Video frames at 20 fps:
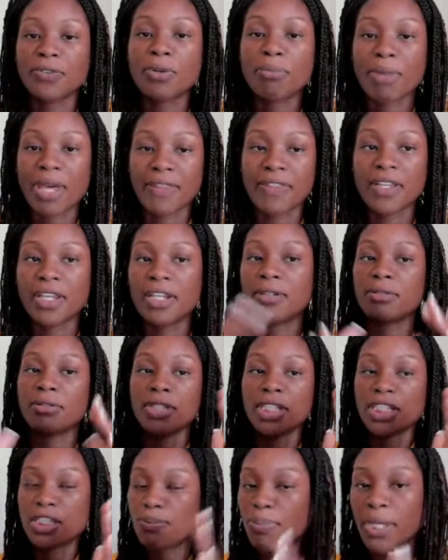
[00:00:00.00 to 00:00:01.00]
of your method,
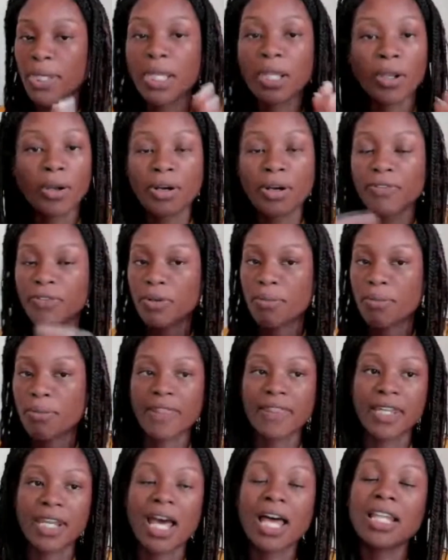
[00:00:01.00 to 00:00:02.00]
each pillar of your
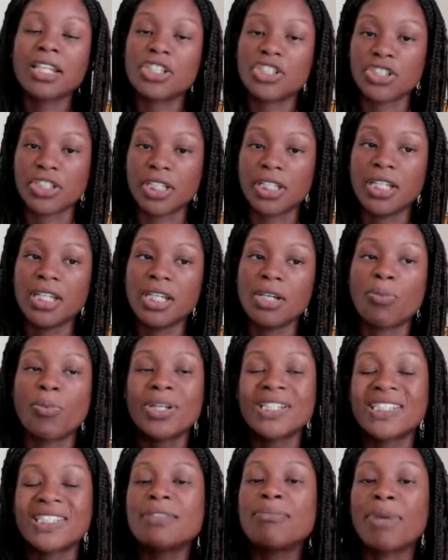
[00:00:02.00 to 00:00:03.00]
methodology,
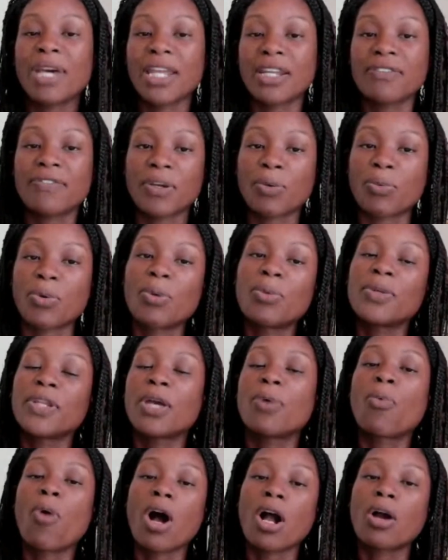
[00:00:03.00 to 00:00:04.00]
what's the benefit? What will
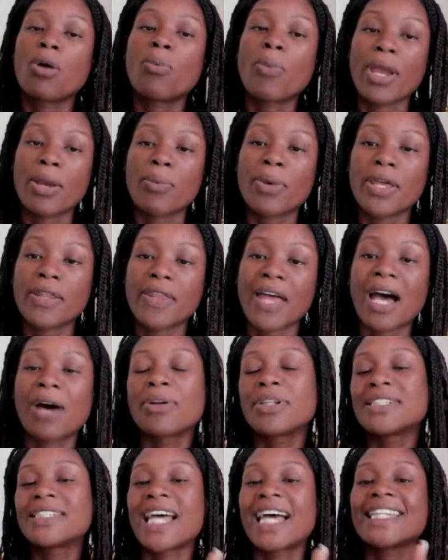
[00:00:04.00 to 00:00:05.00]
they walk away with?
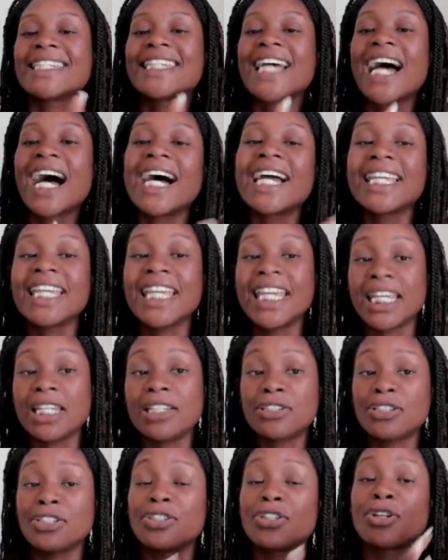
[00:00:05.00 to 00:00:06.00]
How does that tie
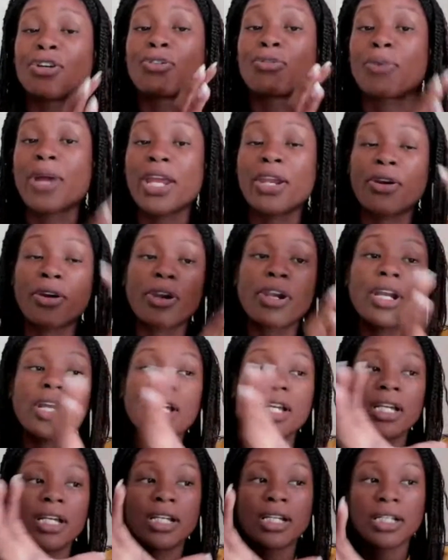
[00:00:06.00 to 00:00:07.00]
into the greater,
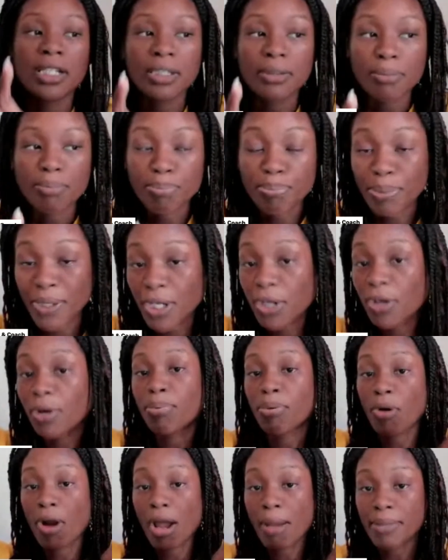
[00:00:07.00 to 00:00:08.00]
bigger
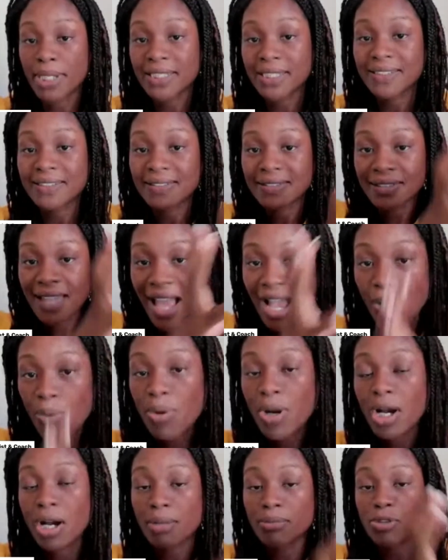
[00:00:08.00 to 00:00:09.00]
promise,
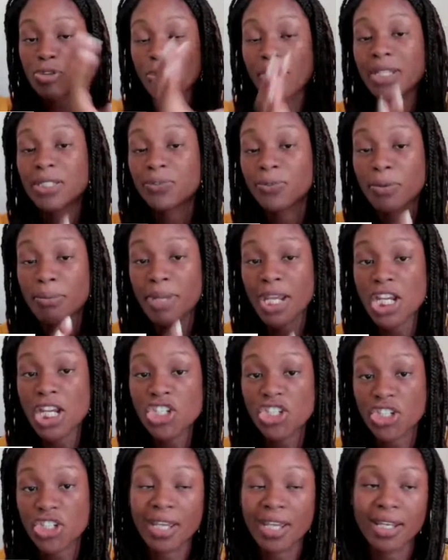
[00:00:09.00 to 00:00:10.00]
outcome,
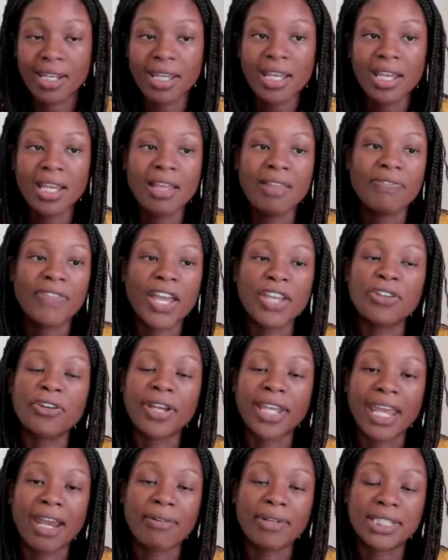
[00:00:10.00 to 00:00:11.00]
transformation that
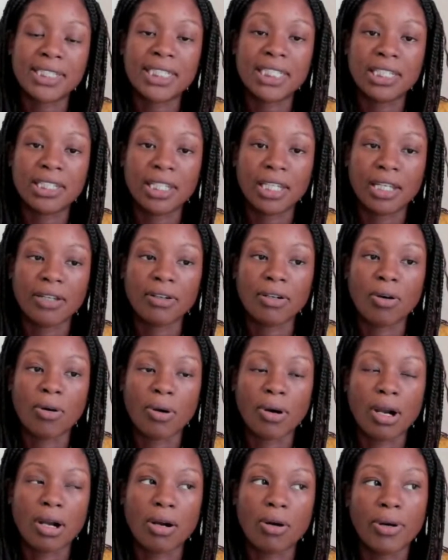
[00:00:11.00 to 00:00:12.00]
you're guaranteeing
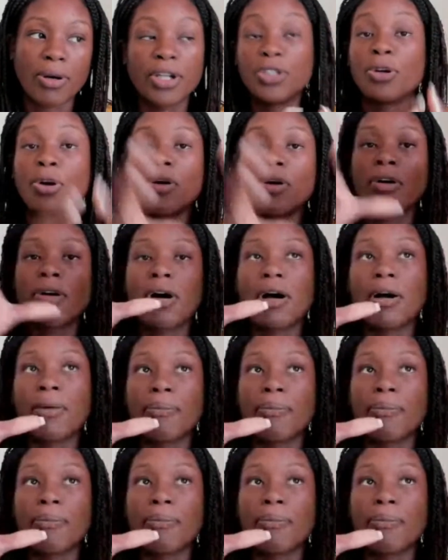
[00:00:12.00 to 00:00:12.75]
or you're